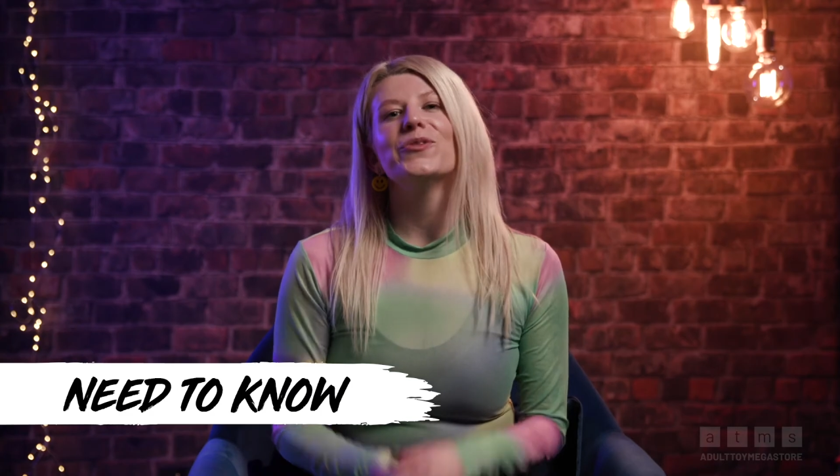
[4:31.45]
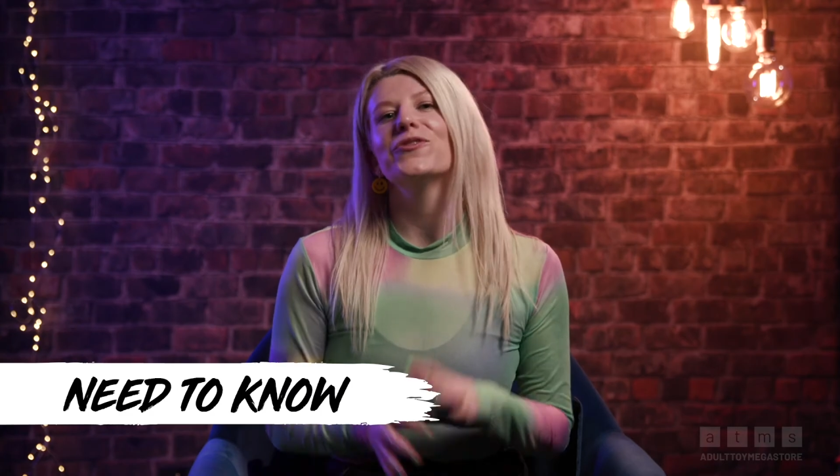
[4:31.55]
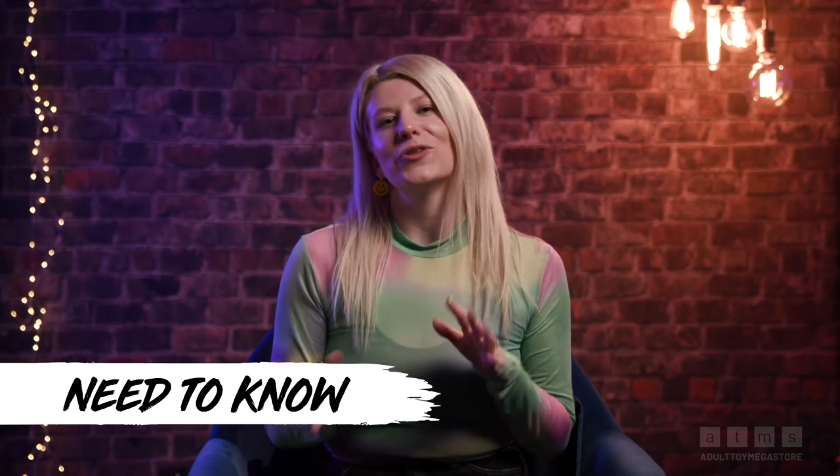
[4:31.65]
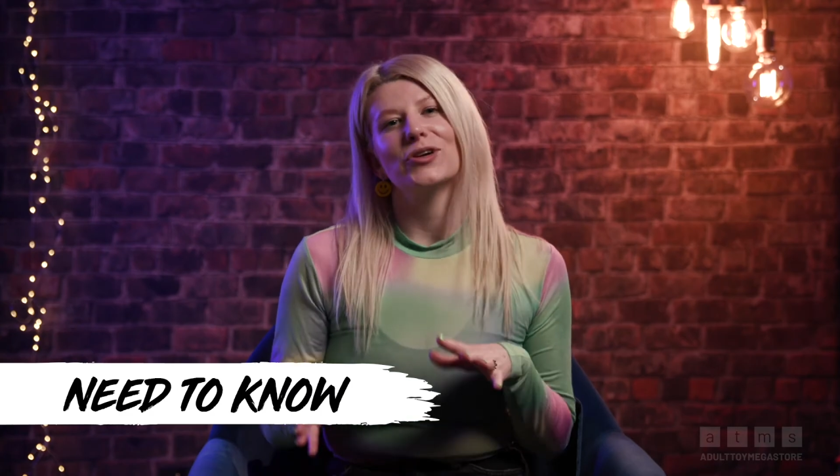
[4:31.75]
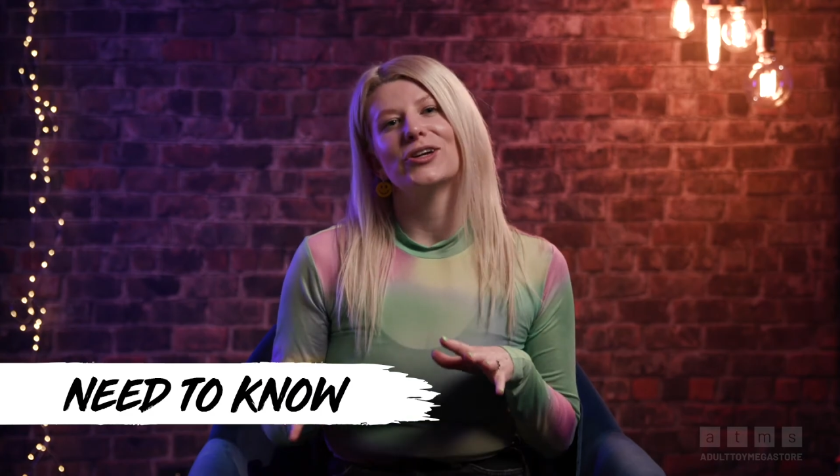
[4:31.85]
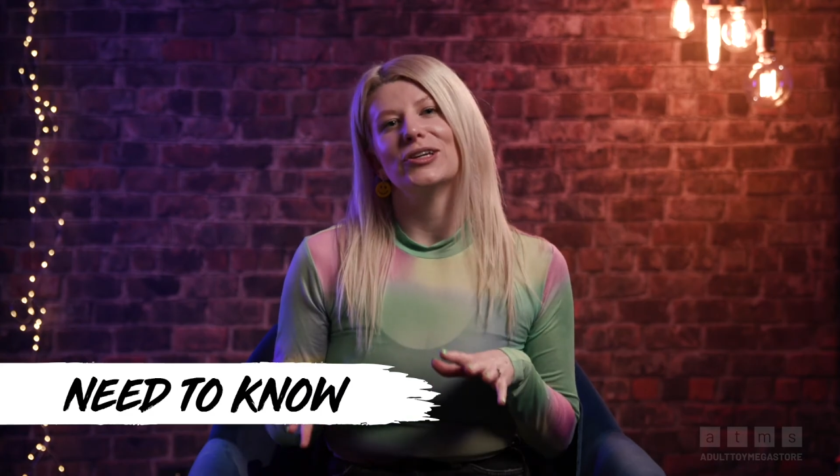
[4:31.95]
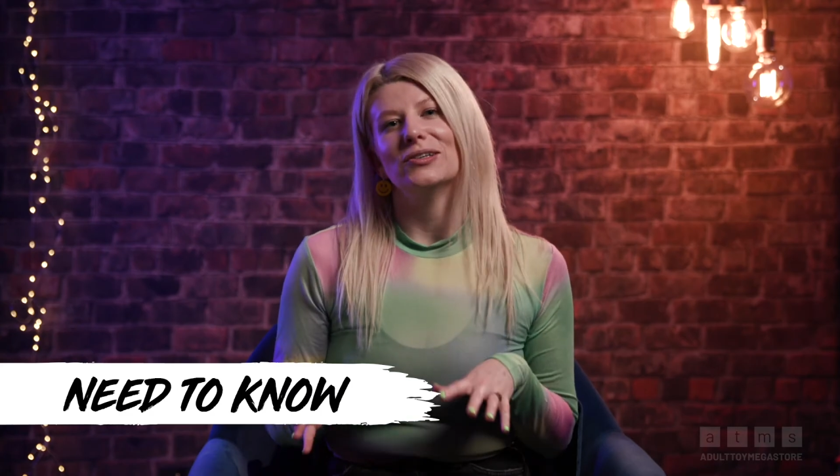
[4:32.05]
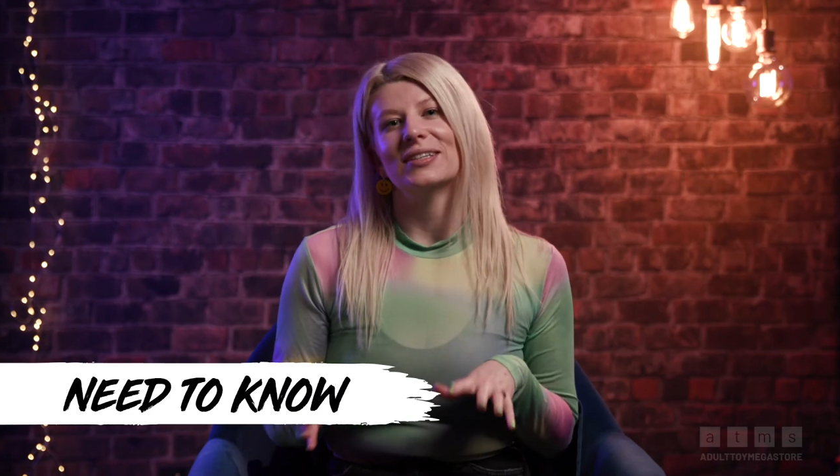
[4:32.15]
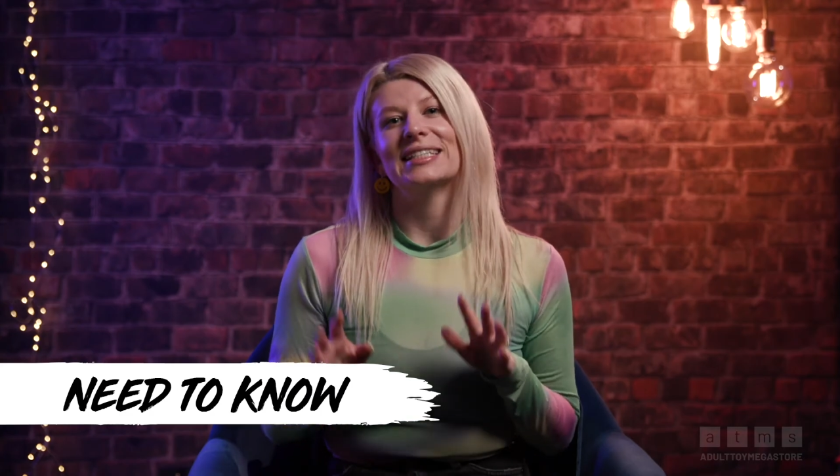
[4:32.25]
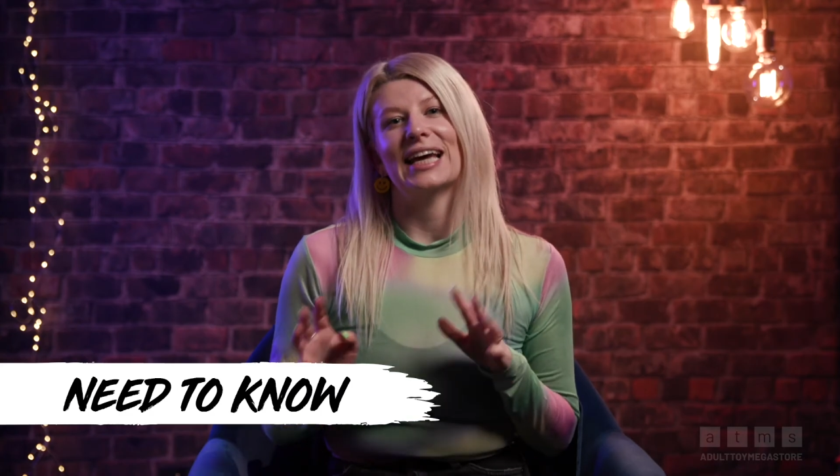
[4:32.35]
before you
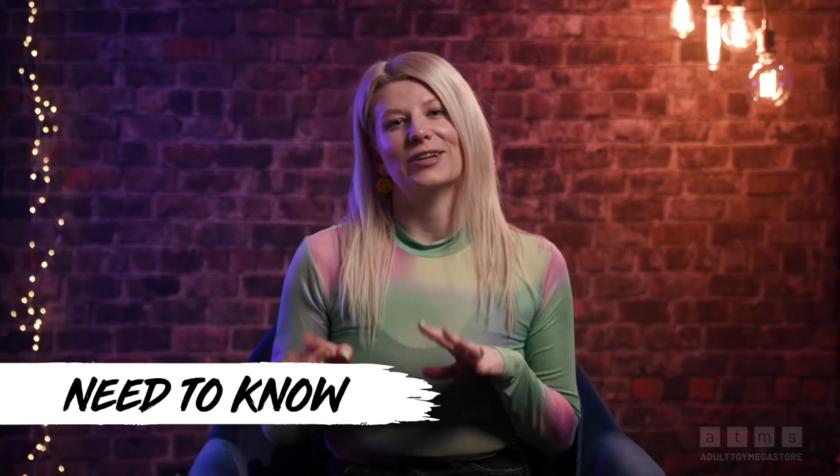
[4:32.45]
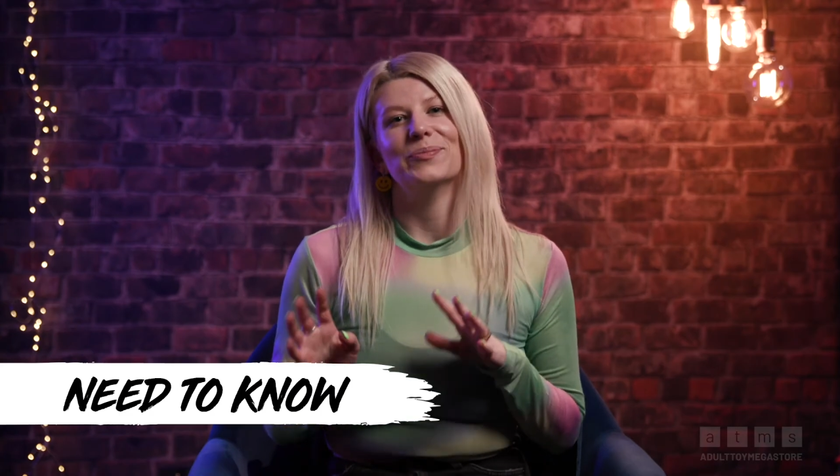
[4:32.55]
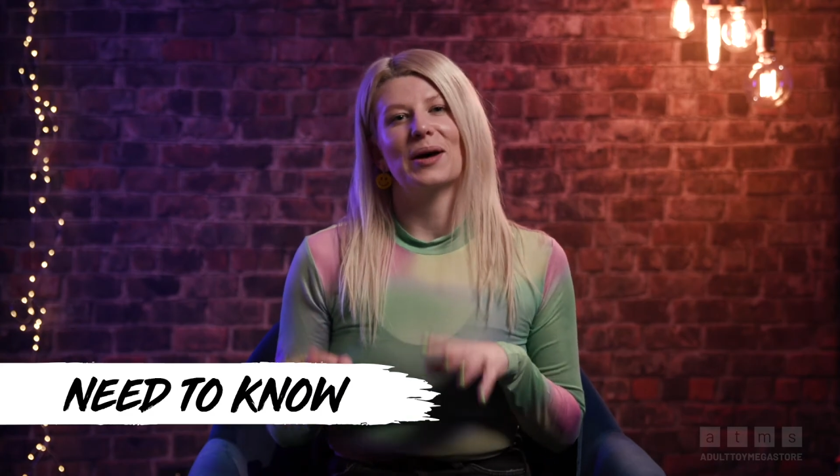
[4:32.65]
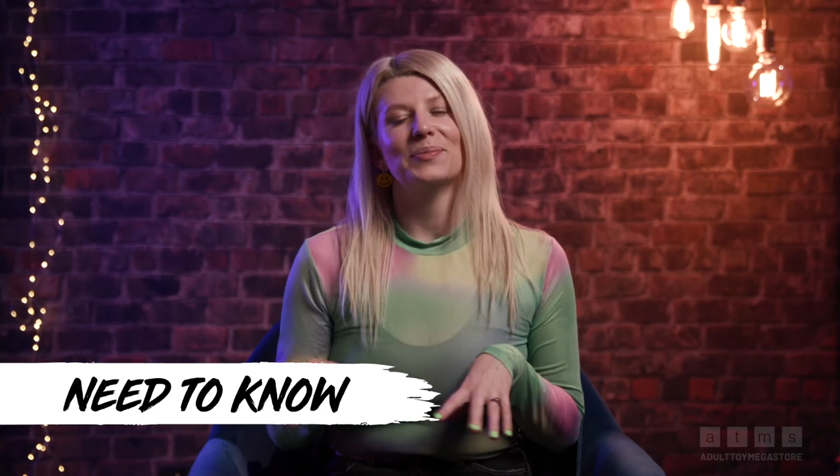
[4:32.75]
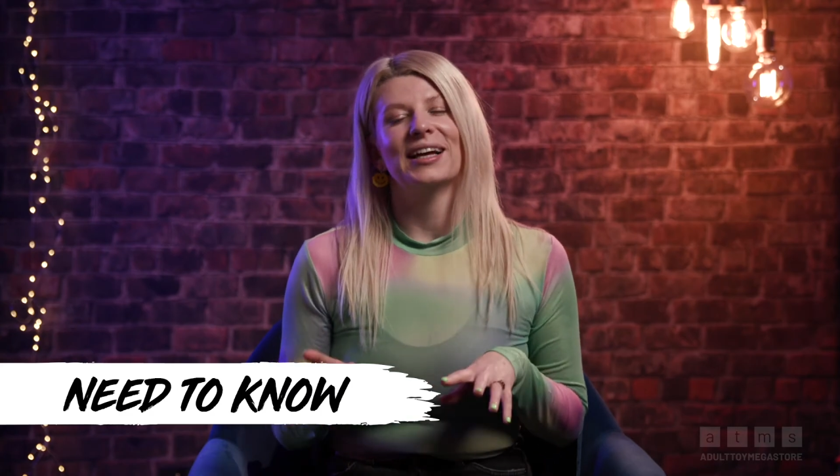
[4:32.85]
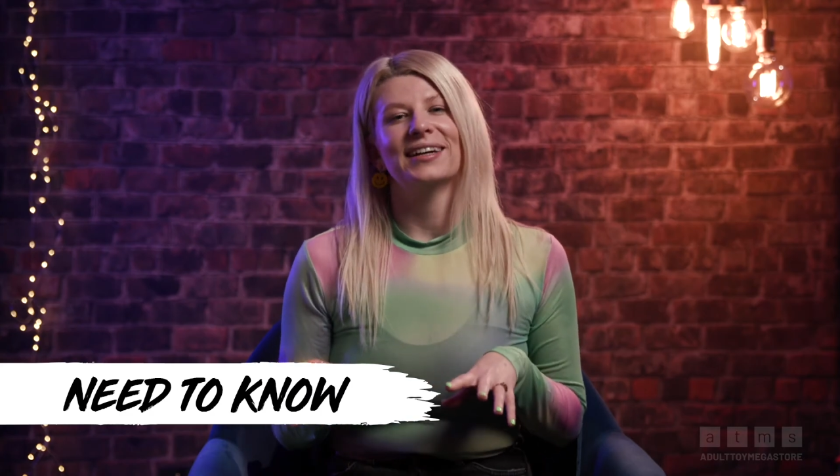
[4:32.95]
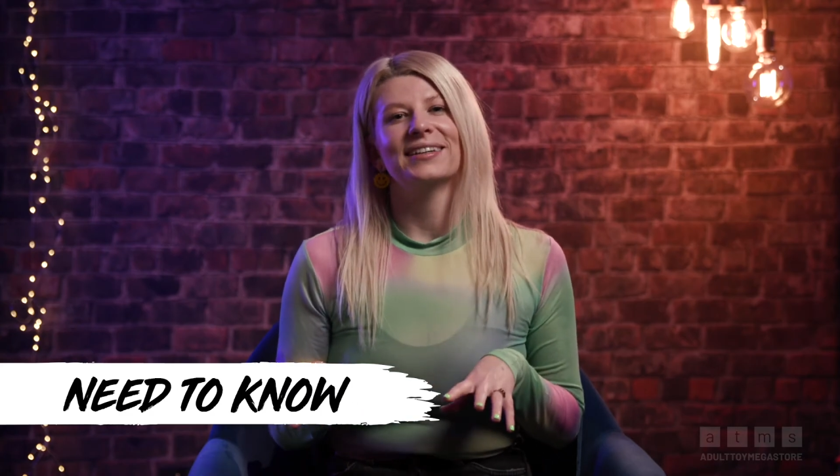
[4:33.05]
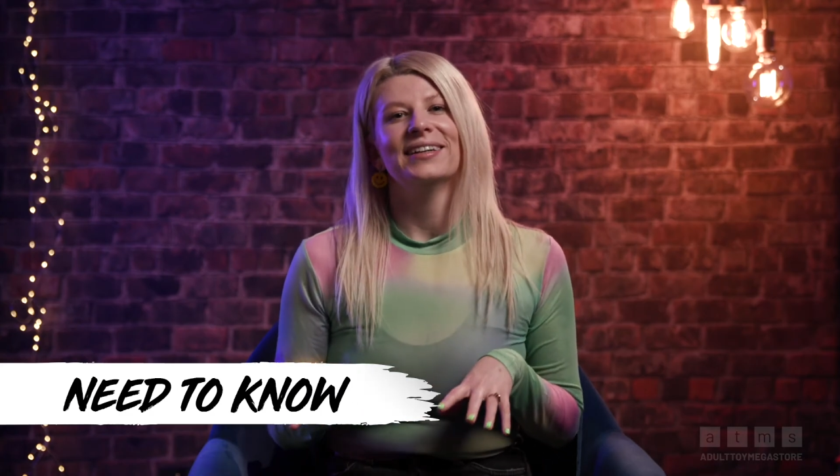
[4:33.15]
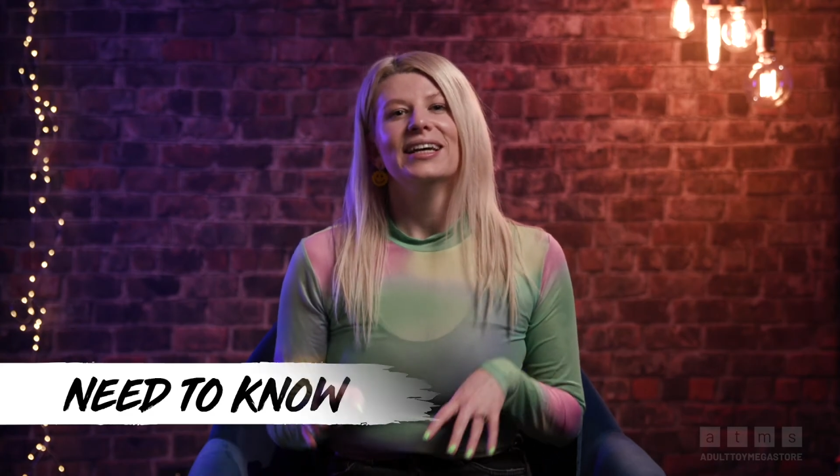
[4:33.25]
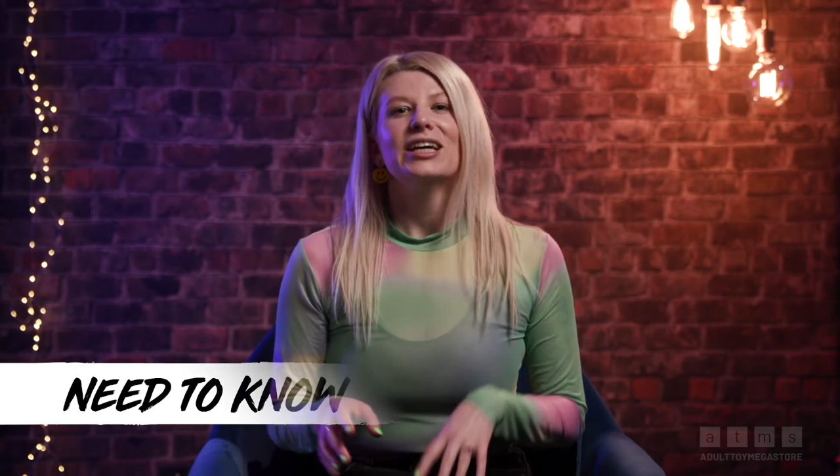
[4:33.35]
use a tunnel butt plug.